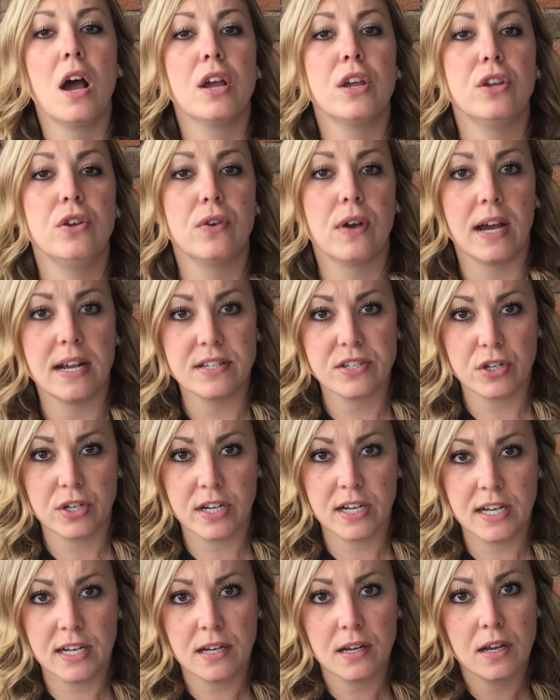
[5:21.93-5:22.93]
you guys are
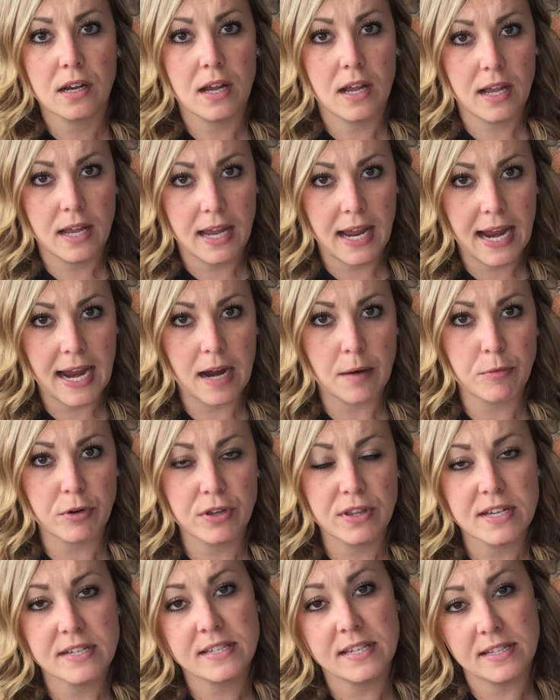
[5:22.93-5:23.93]
gonna hammer
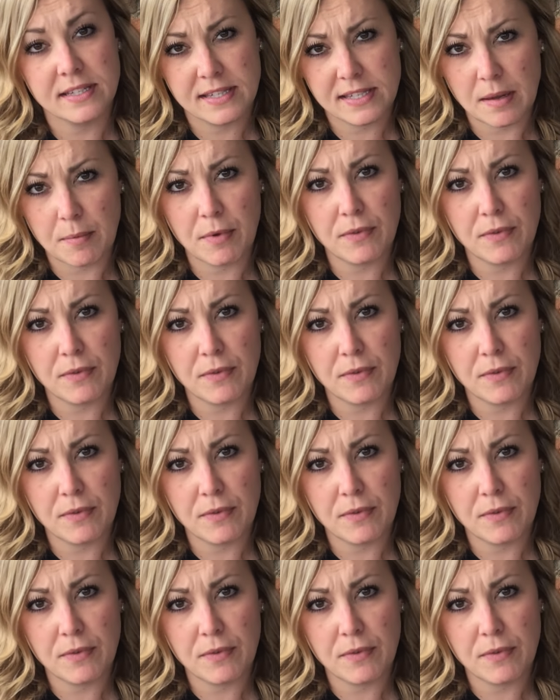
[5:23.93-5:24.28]
this and some